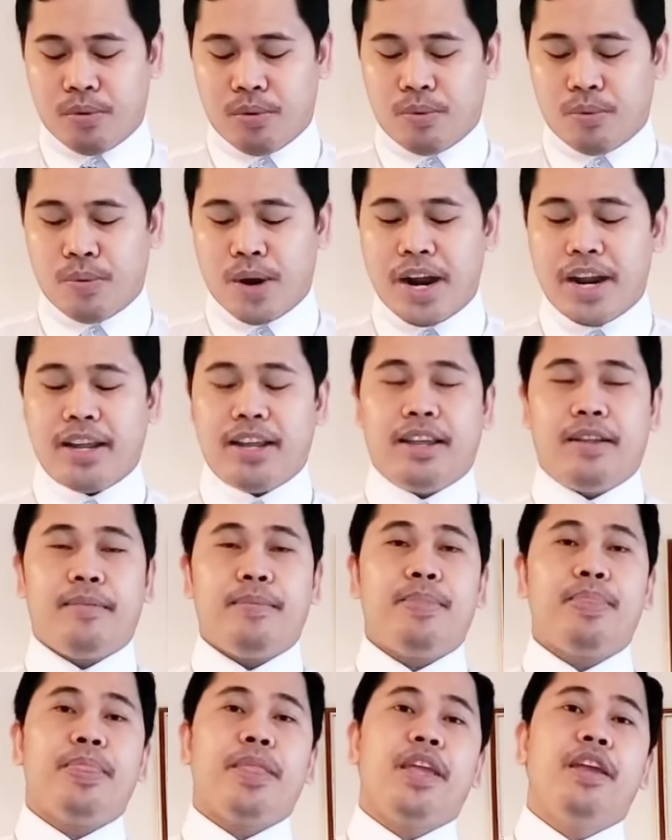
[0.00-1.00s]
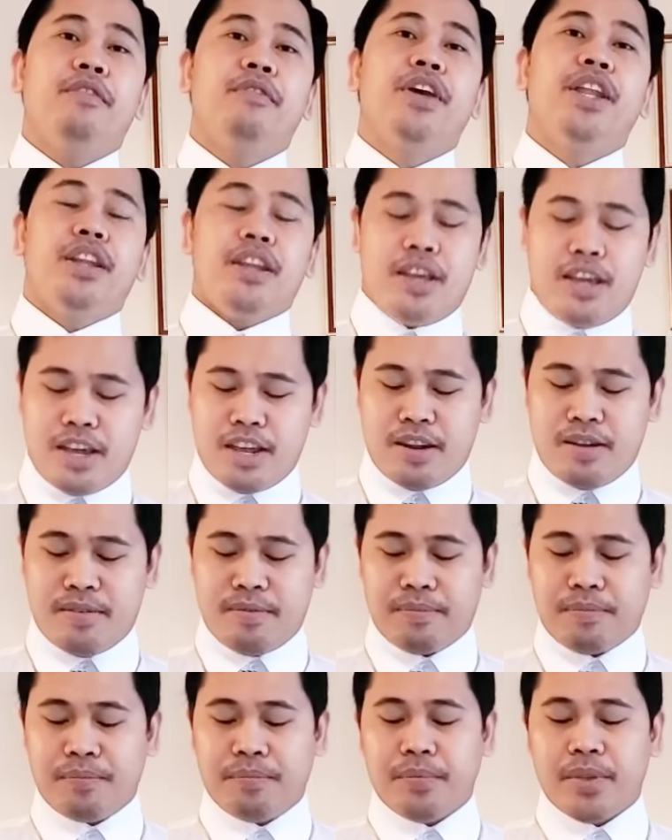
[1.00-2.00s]
Why? Even in
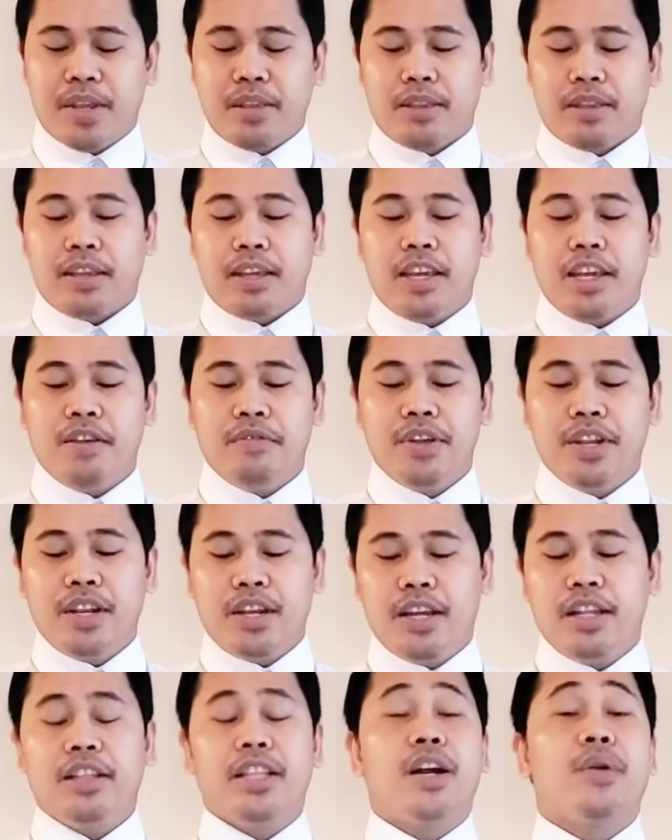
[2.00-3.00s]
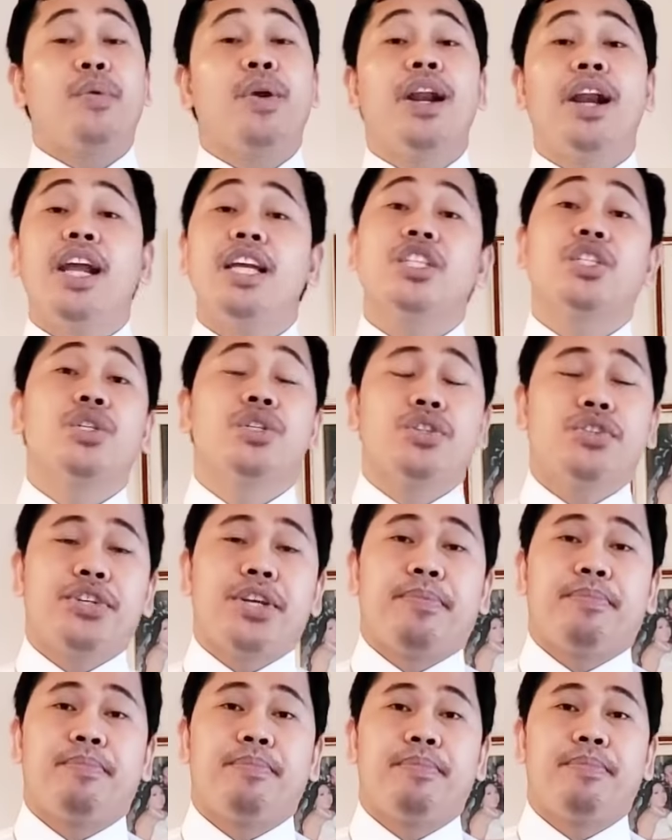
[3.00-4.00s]
even in the
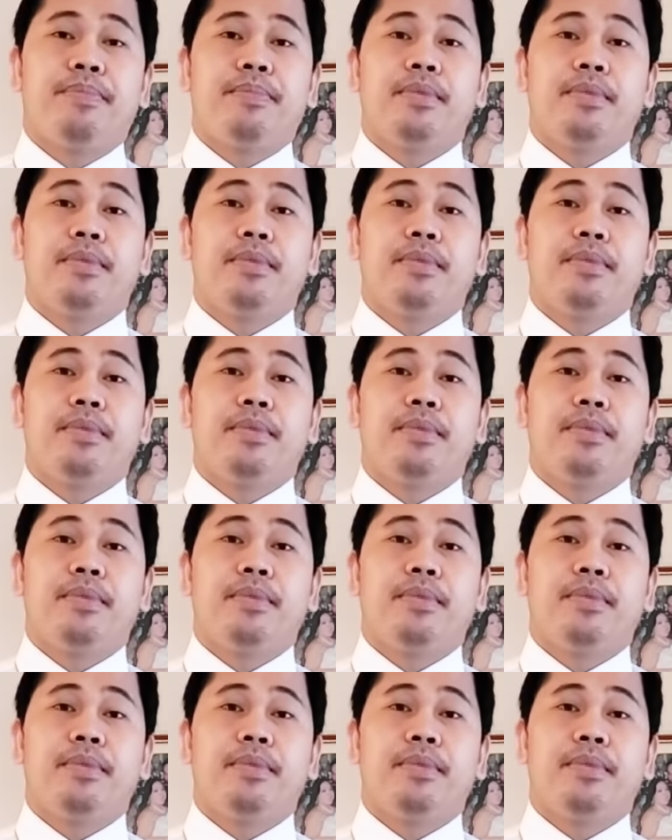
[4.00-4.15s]
relationship.